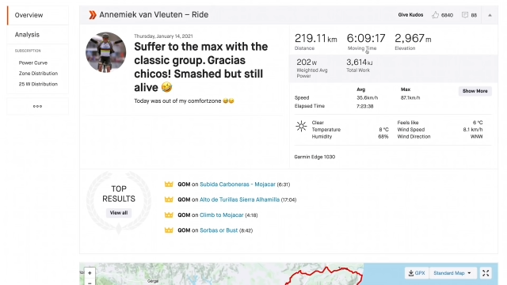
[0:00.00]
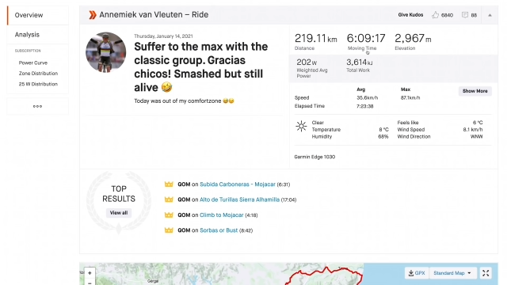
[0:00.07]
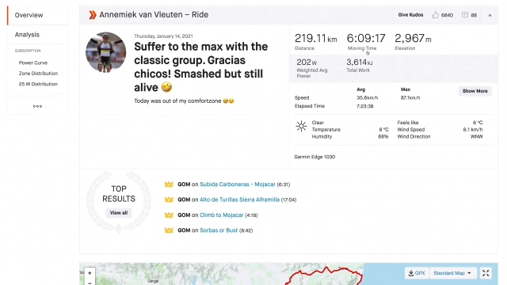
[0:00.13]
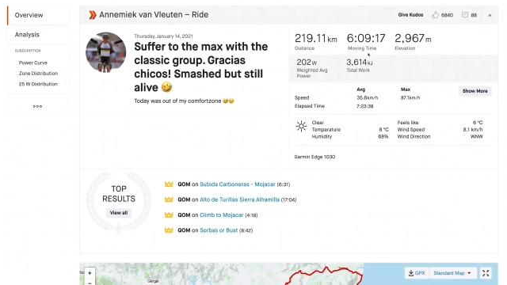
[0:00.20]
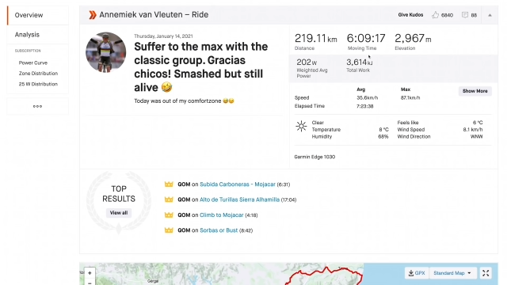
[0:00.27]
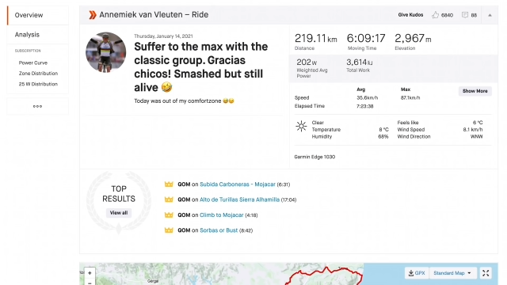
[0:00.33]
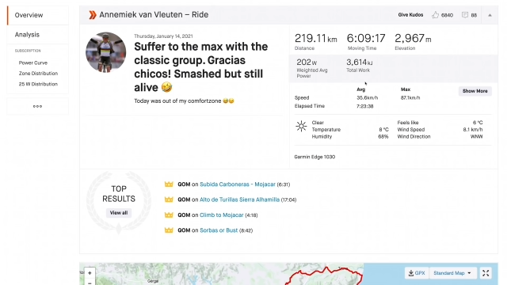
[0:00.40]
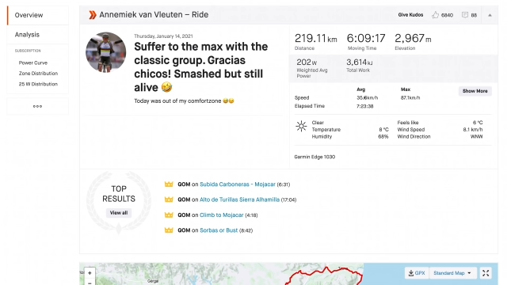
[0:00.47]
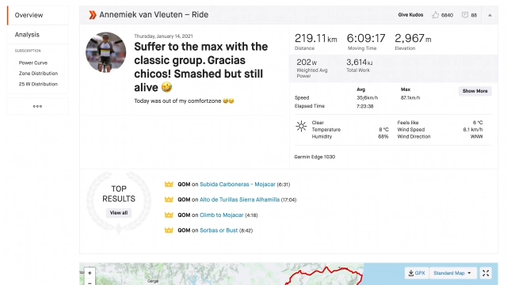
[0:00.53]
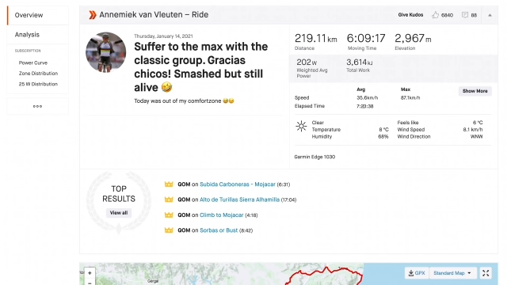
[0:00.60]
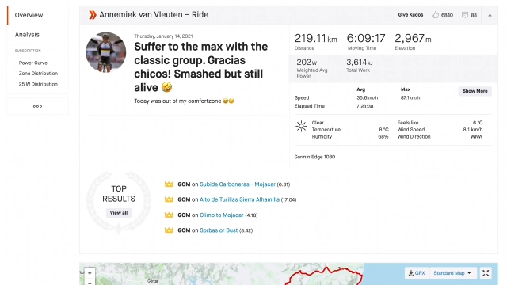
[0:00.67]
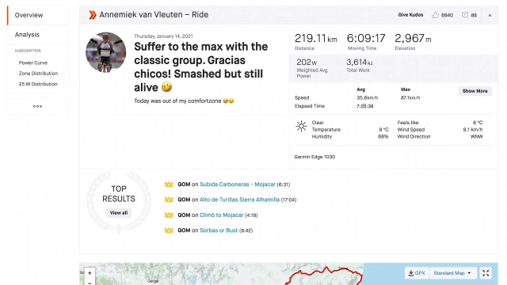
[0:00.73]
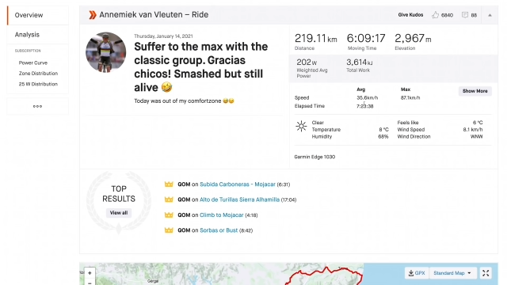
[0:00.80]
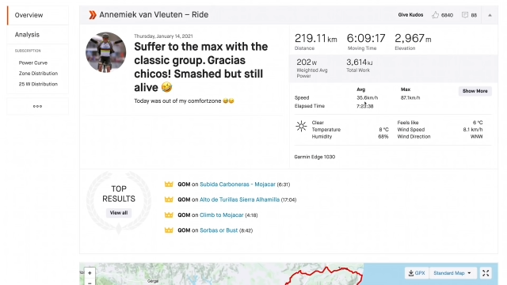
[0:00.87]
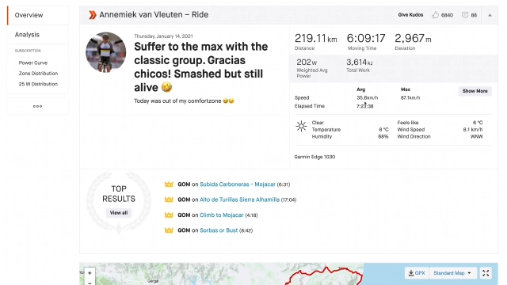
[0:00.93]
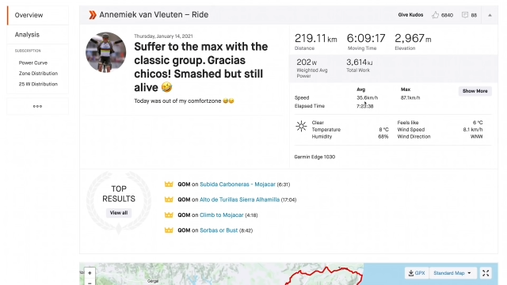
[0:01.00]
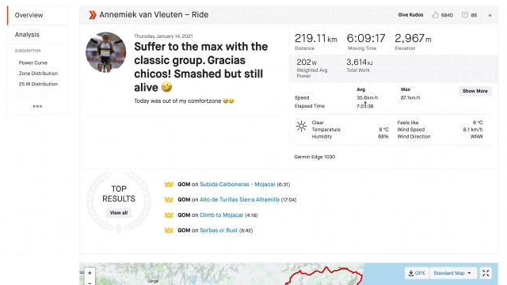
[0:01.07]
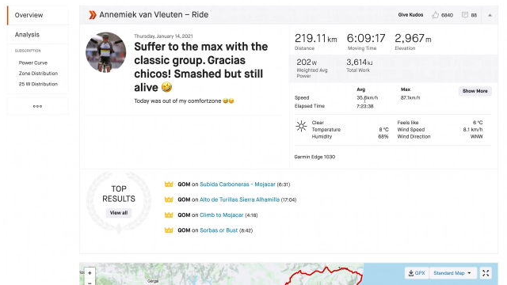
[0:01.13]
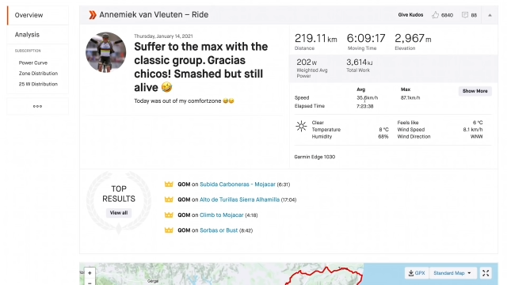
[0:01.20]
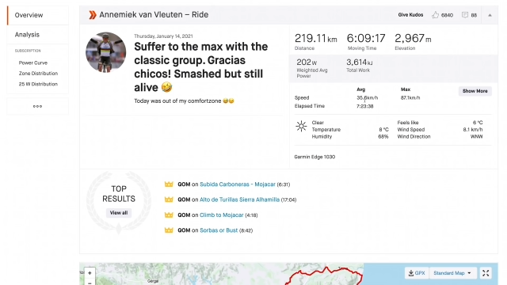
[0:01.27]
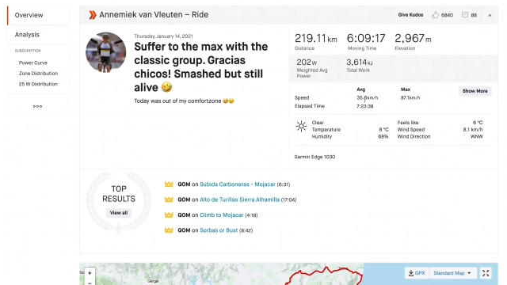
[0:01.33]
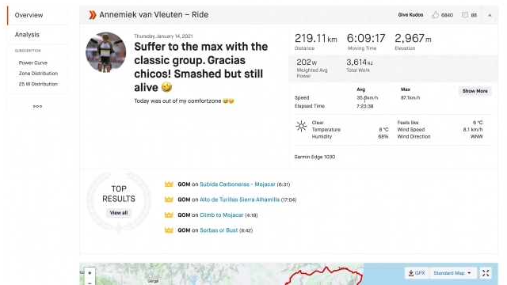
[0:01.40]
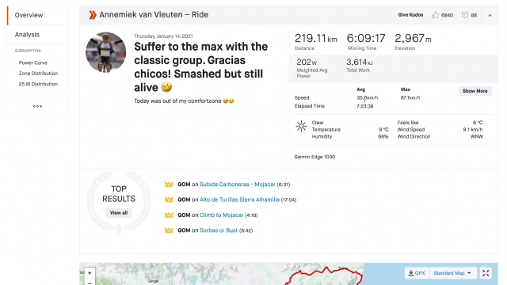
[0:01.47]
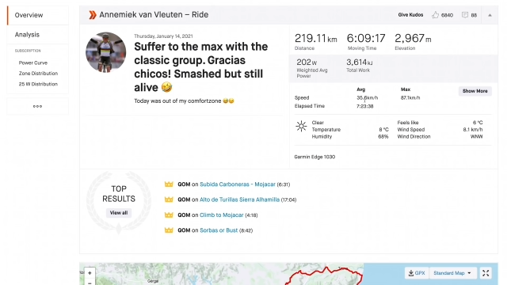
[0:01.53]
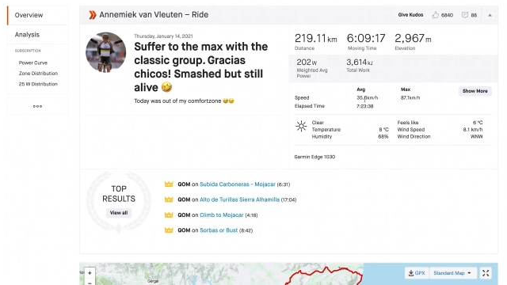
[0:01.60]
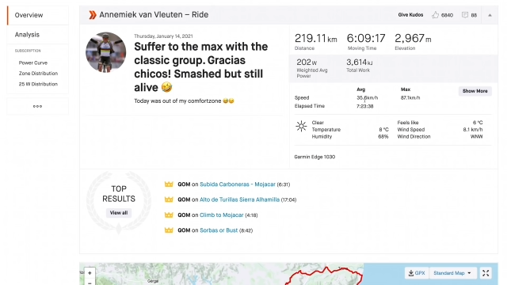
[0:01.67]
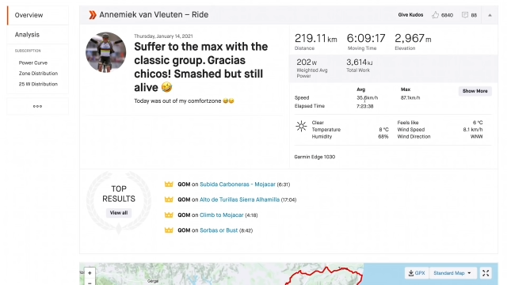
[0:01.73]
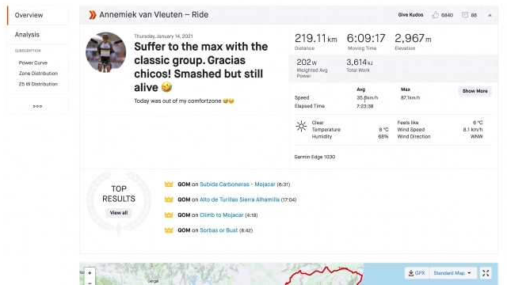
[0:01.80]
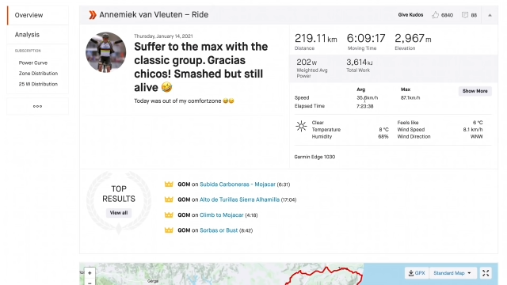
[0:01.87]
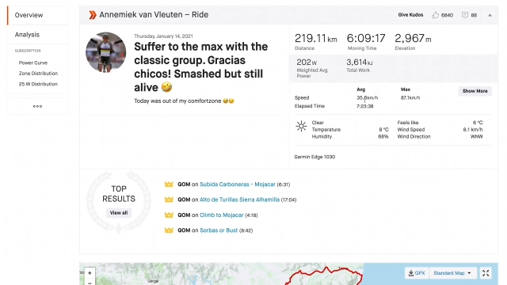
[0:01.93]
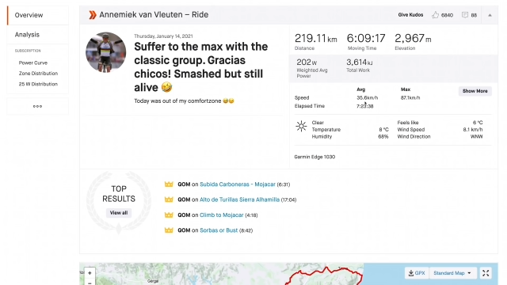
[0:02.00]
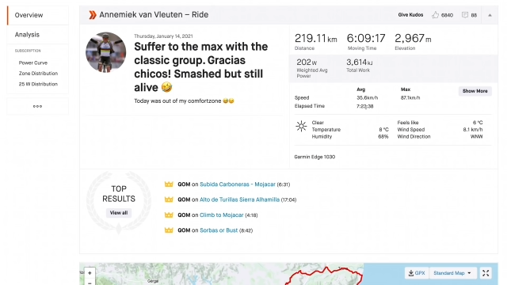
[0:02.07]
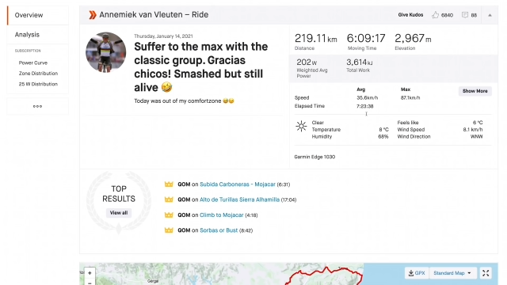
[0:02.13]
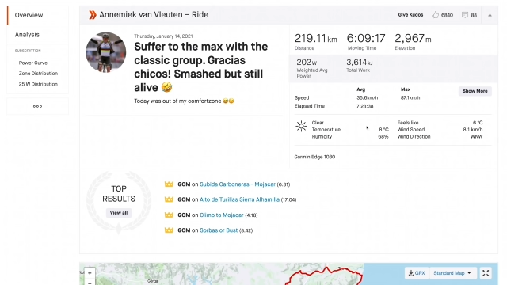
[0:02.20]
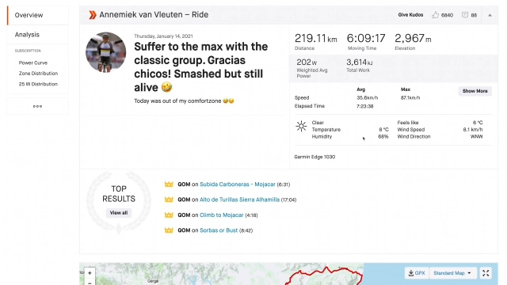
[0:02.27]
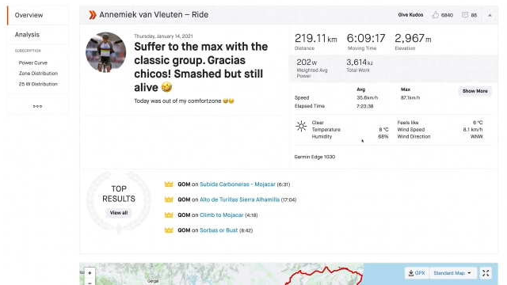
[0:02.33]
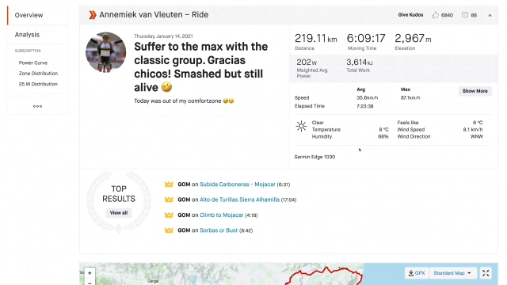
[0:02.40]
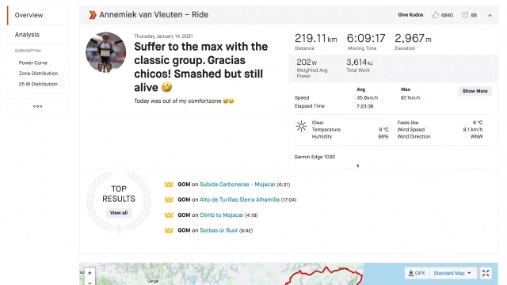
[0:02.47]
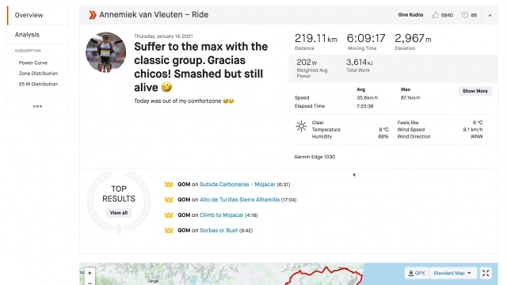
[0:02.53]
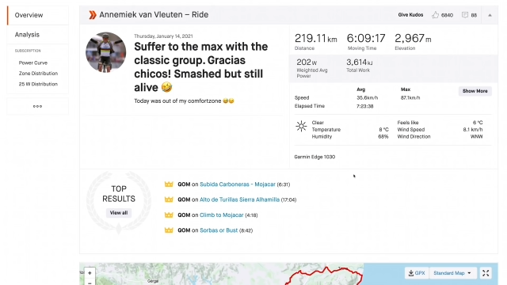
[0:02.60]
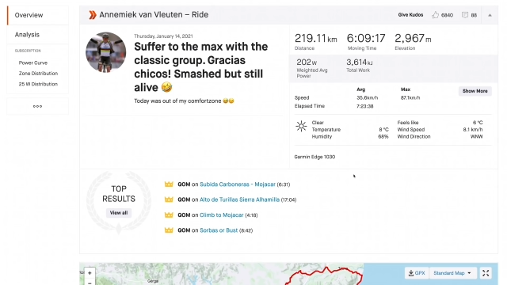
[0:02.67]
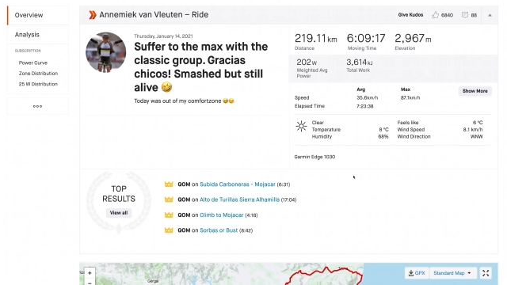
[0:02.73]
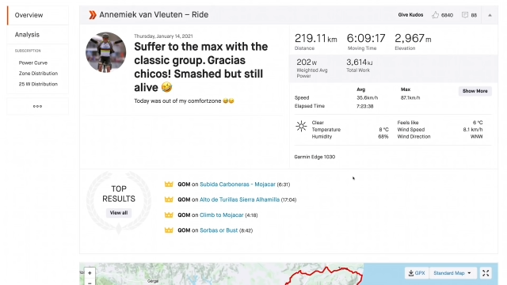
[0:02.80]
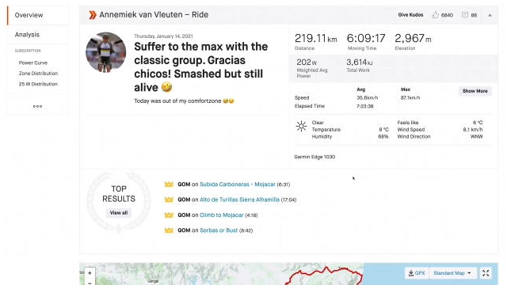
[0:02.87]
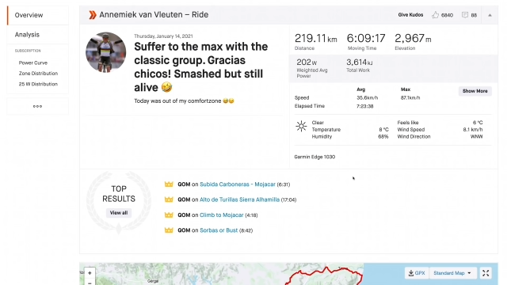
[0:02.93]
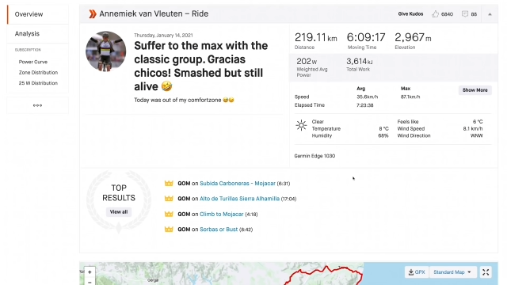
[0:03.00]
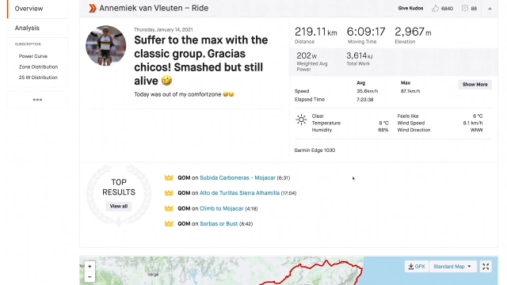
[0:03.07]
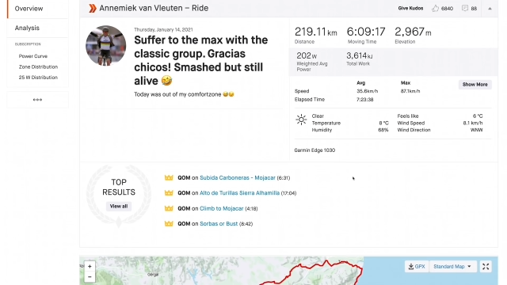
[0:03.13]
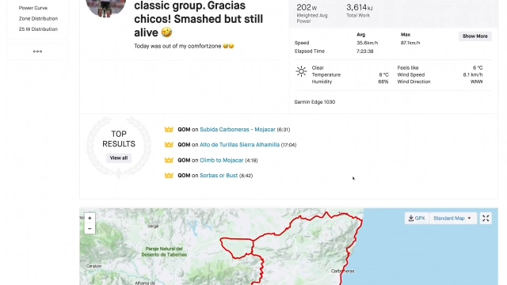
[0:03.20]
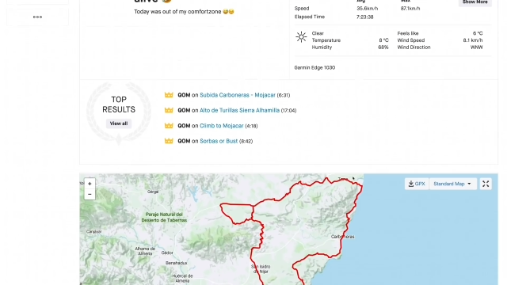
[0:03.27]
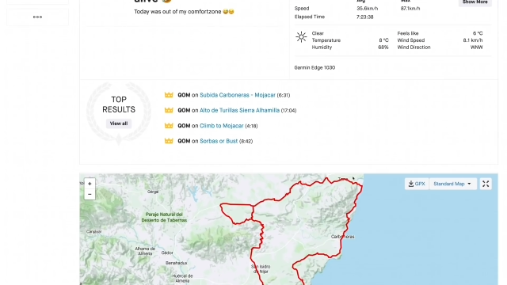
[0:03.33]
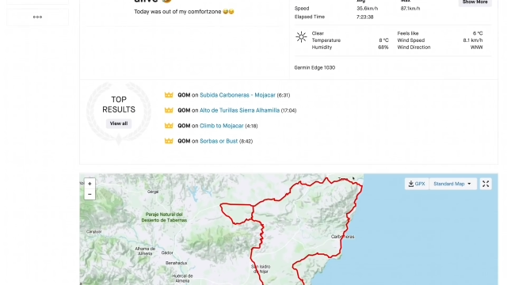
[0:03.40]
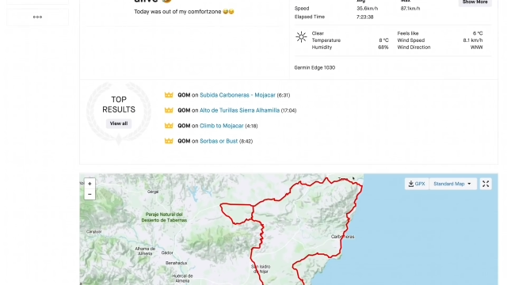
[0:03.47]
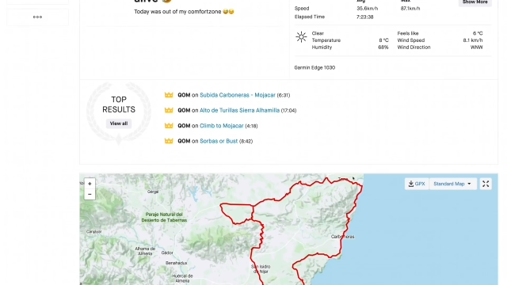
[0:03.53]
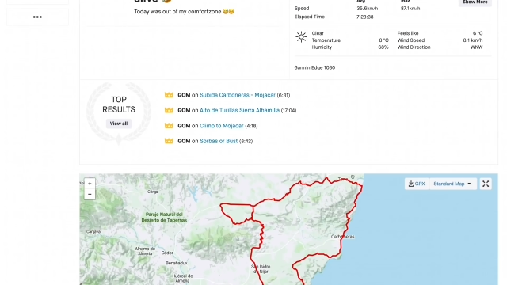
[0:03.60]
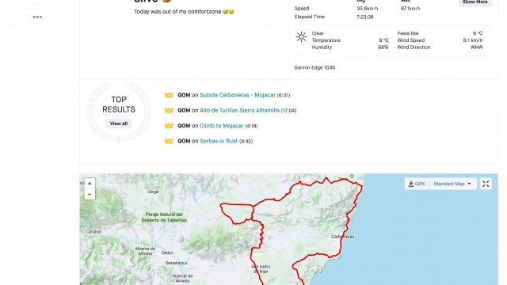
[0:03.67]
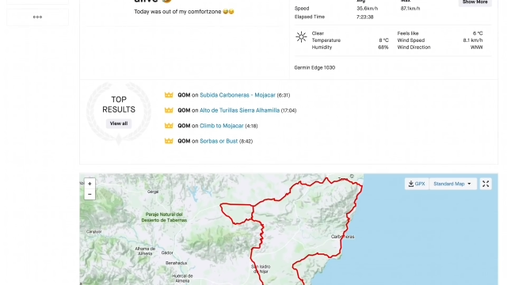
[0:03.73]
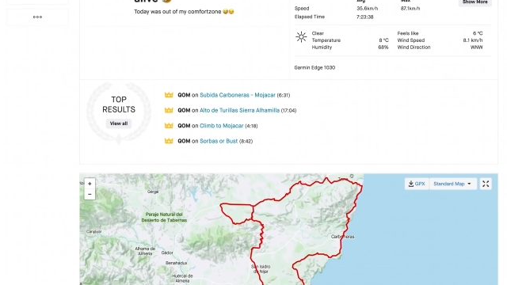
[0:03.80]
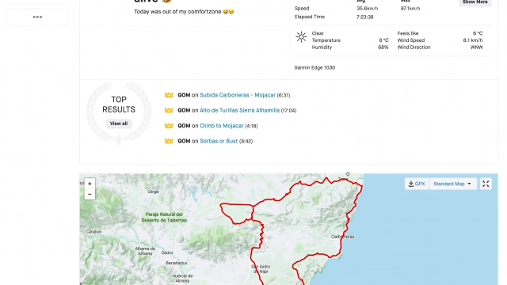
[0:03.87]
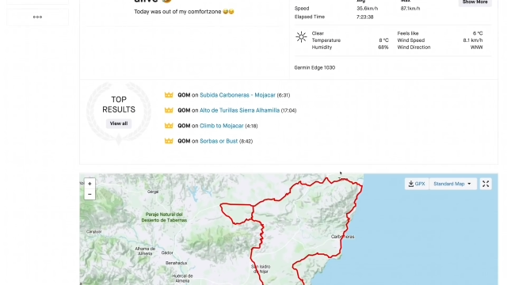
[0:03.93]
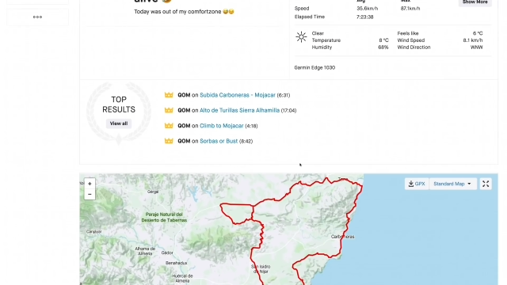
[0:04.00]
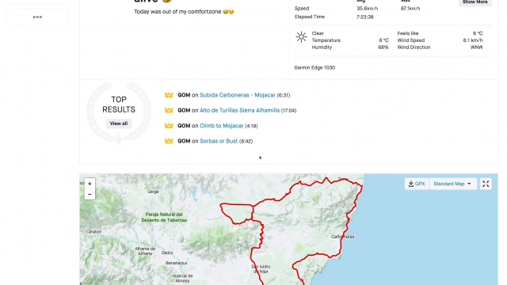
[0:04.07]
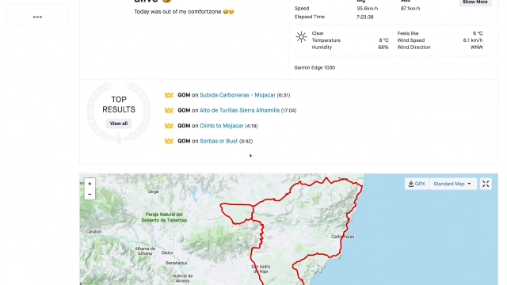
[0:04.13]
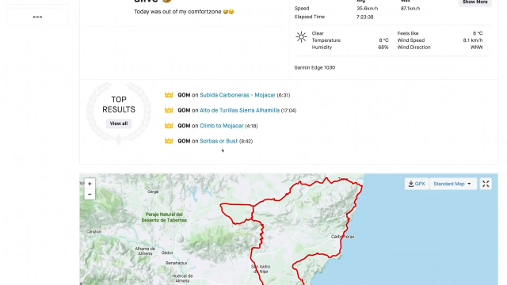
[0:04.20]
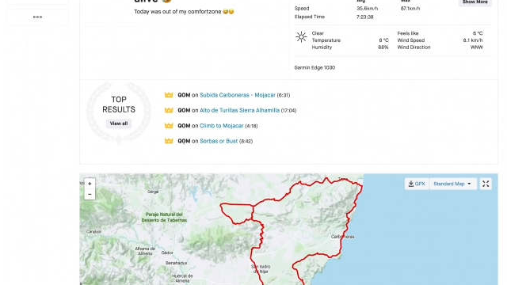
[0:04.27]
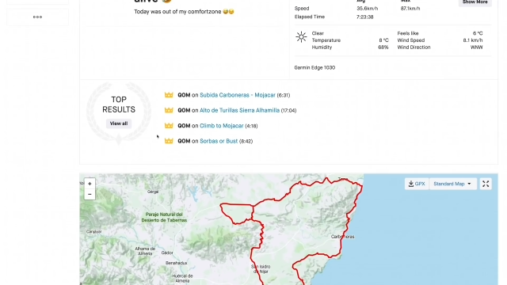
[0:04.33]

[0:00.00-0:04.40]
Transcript: (no speaker visible)